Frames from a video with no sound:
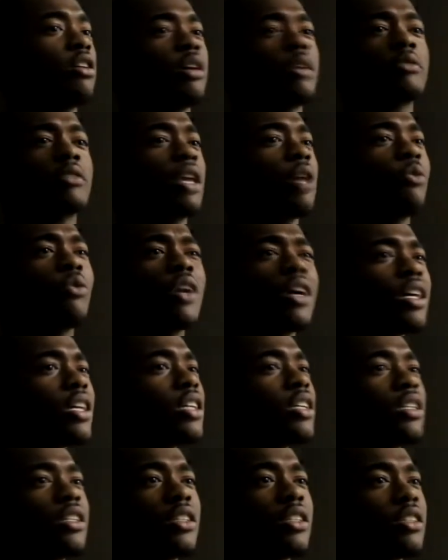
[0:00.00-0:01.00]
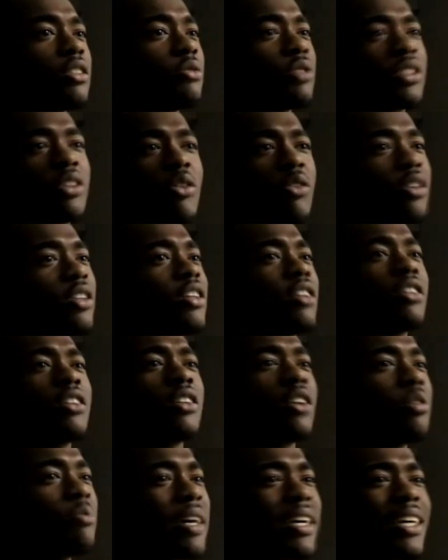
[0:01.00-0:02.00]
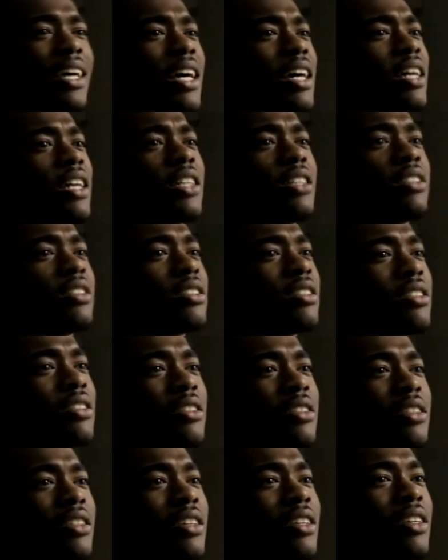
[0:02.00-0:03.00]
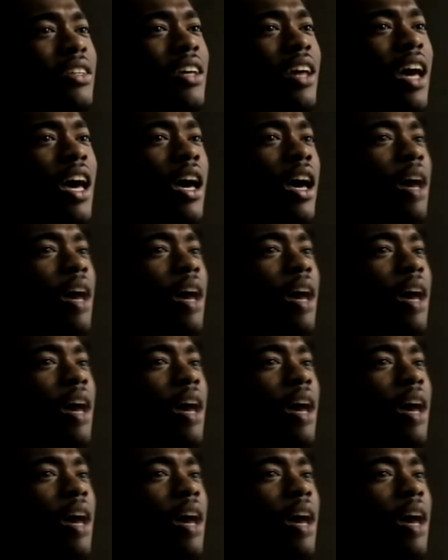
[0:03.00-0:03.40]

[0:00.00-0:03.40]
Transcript: I was like, what? What's going on? Oh my gosh. Hey, Kevin.